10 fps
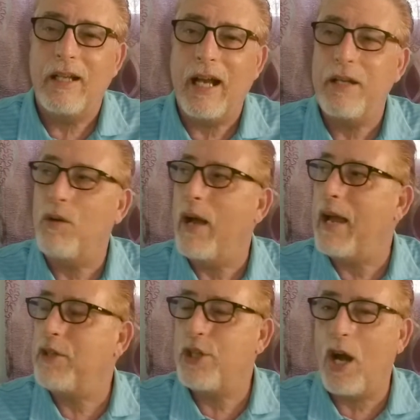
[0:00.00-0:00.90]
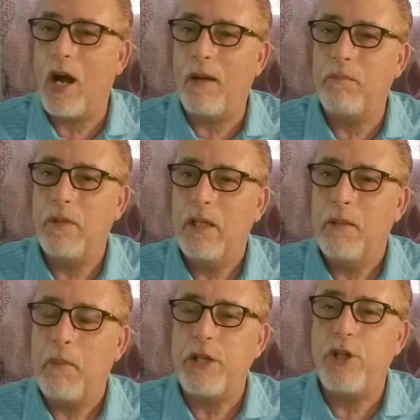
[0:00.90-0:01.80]
I don't have a job.
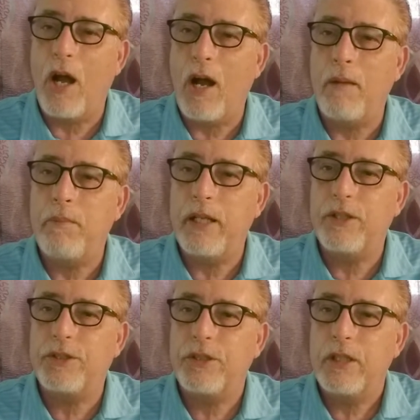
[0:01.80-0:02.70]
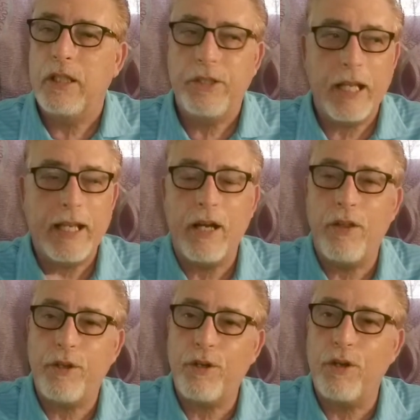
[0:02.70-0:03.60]
My job is take care of
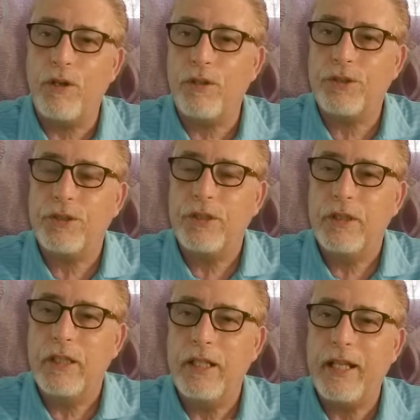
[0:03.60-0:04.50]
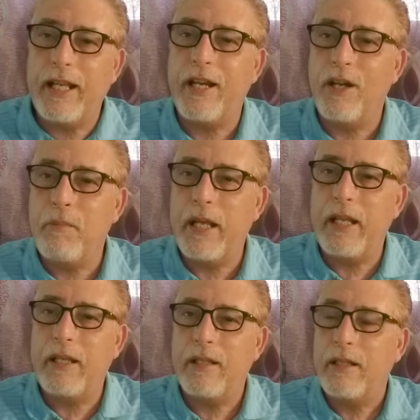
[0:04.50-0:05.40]
the girls and take care of
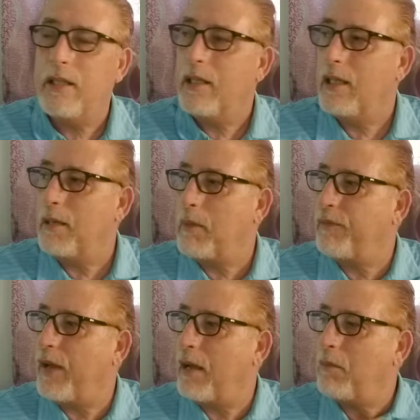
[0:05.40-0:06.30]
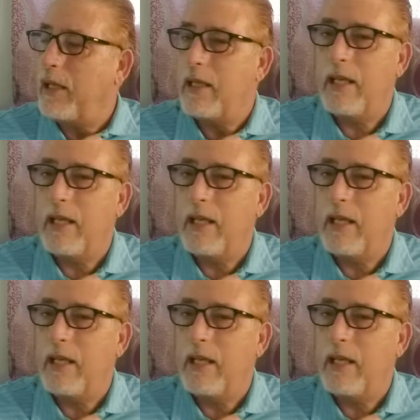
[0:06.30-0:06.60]
me and my family.